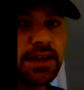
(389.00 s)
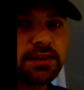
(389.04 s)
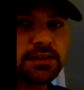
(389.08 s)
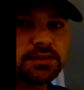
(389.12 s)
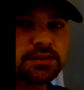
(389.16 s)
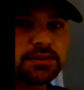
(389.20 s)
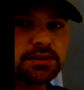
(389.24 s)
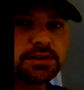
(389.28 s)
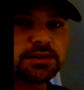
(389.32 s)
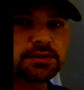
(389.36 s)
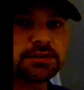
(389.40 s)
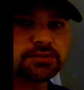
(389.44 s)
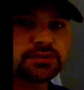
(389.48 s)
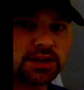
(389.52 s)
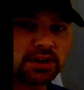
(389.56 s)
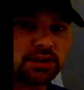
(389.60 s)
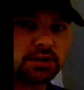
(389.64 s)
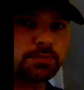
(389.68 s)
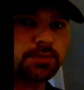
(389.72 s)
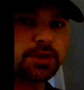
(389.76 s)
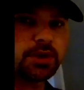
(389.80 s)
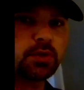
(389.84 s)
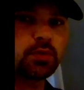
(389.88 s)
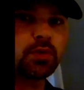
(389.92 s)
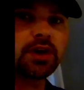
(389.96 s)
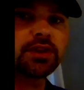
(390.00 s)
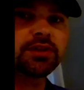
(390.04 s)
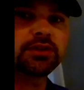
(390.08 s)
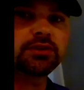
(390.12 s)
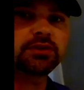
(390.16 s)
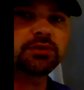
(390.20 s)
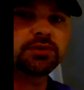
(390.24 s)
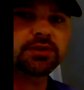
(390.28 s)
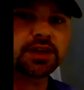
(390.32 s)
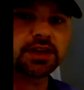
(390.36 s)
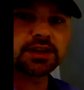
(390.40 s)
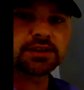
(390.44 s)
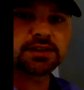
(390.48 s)
and tell me whether
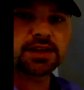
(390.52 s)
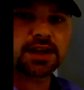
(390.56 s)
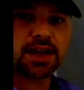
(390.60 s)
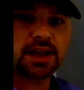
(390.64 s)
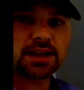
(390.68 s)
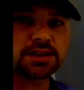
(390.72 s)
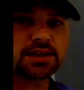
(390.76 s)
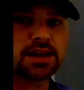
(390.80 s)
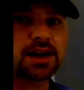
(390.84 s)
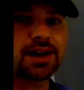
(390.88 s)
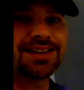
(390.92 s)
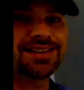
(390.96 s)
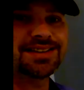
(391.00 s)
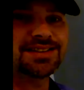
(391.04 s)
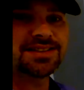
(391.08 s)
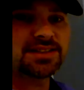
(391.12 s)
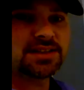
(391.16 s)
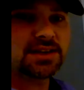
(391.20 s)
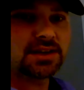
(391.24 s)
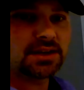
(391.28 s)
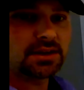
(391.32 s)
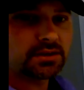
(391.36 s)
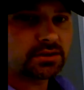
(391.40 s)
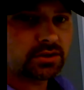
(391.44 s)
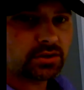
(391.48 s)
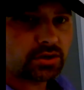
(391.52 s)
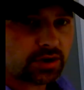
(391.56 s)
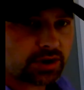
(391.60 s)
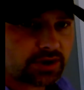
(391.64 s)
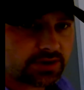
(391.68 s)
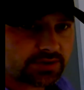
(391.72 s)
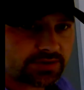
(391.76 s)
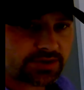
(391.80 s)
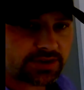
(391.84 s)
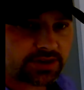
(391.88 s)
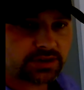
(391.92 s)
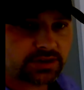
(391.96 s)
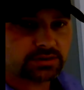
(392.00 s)
you think that line is
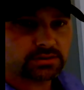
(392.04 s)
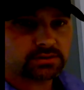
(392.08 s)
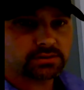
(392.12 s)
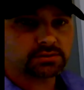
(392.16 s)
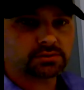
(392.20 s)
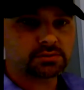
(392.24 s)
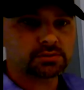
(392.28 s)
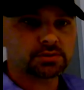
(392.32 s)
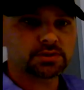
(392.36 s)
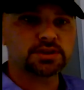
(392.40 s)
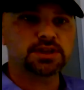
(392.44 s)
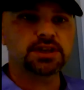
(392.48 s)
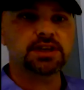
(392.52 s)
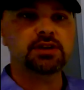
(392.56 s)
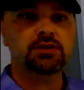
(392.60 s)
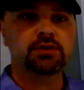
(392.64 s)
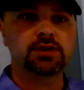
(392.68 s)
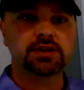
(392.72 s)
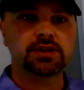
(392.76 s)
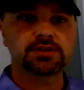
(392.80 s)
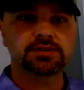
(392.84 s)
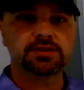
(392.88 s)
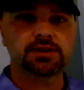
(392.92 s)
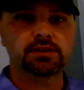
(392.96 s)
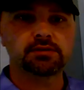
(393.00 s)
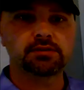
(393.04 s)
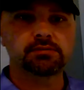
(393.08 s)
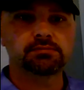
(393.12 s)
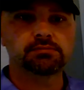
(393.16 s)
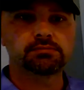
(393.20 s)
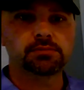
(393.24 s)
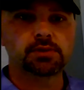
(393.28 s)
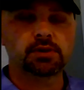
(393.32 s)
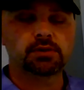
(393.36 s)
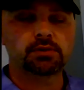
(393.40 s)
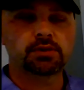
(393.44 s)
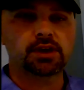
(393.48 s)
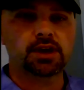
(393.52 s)
increasing or decreasing,
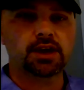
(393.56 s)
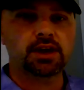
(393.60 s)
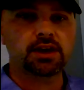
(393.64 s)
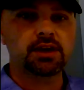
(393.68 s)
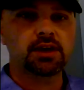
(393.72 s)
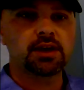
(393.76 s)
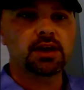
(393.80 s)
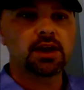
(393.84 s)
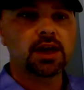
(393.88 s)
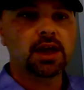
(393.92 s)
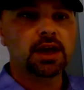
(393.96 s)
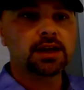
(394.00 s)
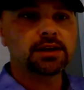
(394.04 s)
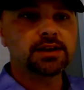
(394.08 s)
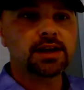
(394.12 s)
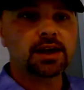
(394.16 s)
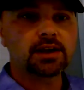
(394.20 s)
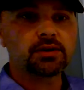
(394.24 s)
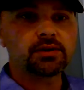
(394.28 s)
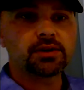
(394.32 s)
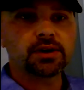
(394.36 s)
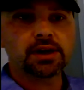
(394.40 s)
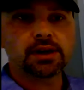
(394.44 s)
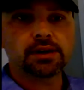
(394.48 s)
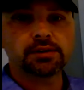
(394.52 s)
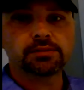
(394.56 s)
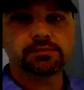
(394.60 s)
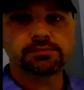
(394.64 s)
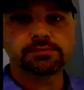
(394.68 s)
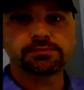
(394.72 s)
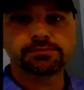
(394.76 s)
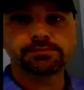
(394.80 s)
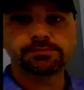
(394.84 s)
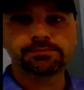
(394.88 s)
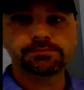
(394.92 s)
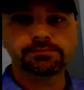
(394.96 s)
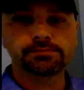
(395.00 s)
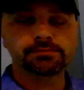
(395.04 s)
okay? Now,
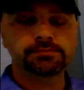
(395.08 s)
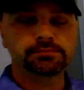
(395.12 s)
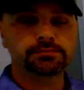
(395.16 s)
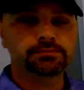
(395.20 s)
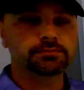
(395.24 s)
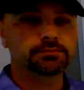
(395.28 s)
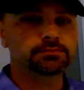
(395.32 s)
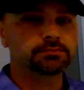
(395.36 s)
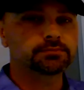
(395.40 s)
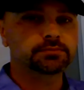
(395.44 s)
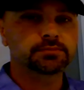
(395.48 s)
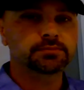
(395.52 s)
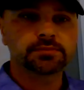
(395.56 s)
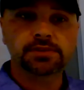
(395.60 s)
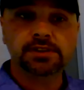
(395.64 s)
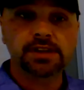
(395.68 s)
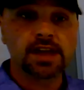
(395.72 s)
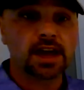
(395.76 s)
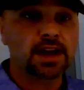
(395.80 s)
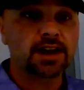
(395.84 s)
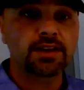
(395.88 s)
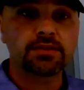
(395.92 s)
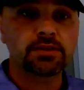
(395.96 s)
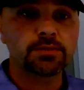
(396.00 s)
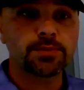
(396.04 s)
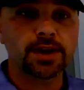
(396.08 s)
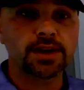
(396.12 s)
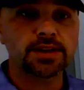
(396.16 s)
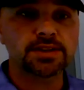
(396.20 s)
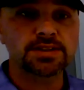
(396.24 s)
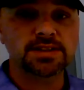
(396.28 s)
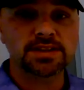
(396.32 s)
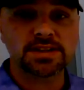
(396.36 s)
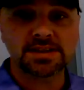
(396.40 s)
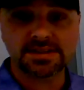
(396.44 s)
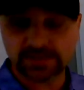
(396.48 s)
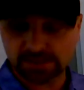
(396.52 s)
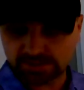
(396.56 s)
not everybody
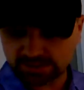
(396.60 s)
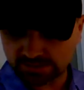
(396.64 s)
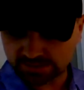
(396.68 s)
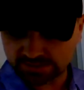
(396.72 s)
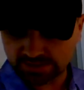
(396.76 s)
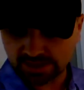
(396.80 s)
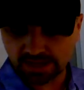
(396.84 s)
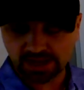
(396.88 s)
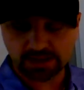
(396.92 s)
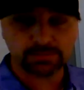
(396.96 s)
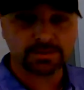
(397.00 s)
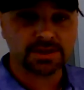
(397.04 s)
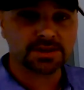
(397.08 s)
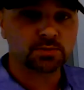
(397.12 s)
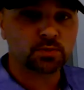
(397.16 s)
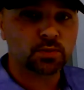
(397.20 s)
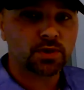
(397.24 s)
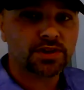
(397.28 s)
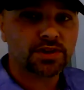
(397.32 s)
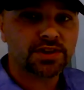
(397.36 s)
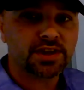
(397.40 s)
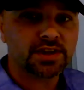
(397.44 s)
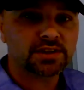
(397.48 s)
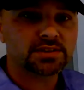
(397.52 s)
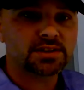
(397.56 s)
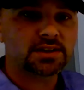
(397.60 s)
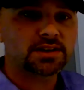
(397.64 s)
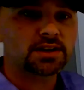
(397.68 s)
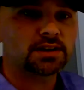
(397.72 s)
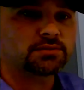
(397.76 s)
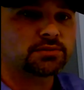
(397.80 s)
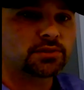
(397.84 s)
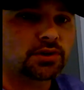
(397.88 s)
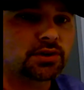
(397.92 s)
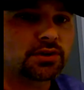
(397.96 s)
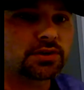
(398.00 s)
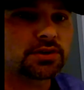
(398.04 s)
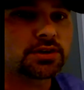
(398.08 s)
sees it the same. That's one thing that
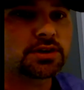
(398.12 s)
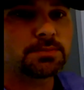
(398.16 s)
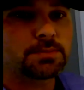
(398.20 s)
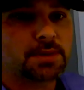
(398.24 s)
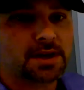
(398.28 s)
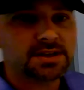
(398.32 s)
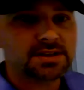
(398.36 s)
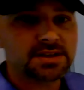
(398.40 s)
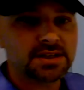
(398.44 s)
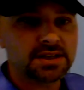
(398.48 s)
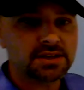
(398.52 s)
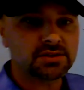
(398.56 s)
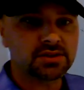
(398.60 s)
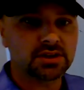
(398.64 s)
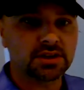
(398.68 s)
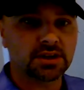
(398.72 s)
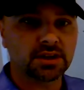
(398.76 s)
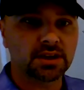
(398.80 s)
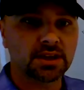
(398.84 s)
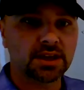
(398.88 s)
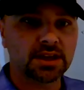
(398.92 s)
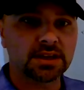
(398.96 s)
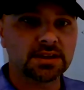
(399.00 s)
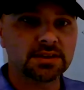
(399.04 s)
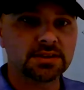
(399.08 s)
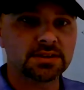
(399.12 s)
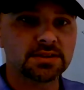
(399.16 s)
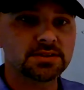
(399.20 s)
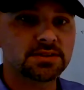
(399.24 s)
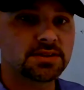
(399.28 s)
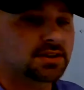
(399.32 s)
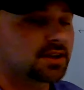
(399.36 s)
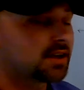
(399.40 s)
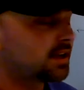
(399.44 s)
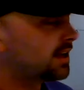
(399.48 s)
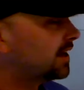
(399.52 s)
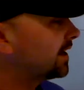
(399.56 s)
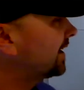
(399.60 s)
I've learned in my teaching
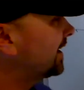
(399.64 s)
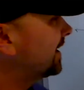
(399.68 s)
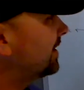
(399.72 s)
is